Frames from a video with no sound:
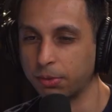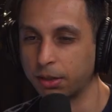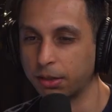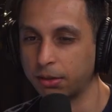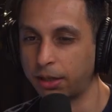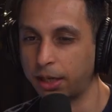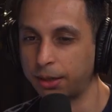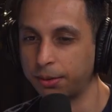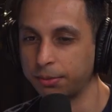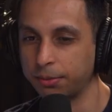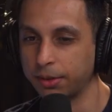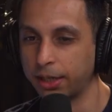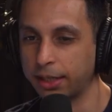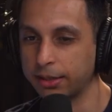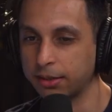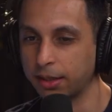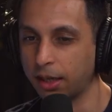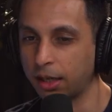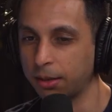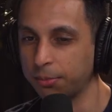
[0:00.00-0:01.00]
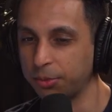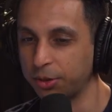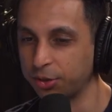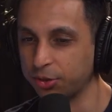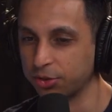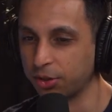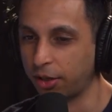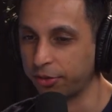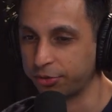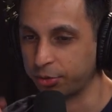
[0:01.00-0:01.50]
around that time, your
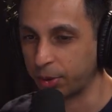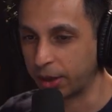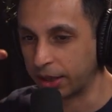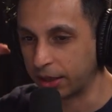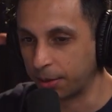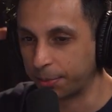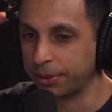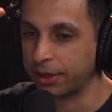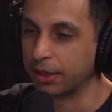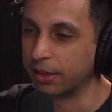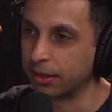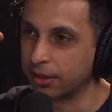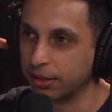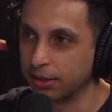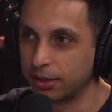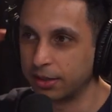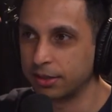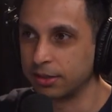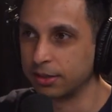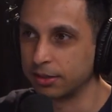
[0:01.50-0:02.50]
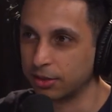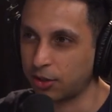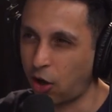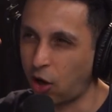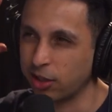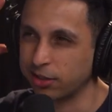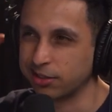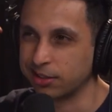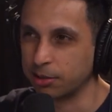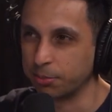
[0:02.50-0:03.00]
software up here is
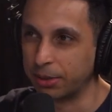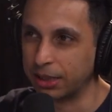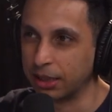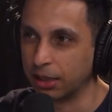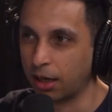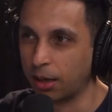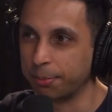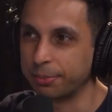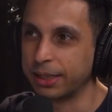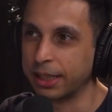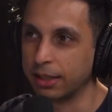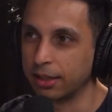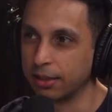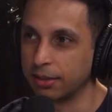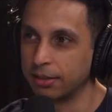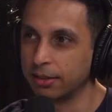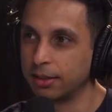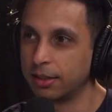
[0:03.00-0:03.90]
constantly being updated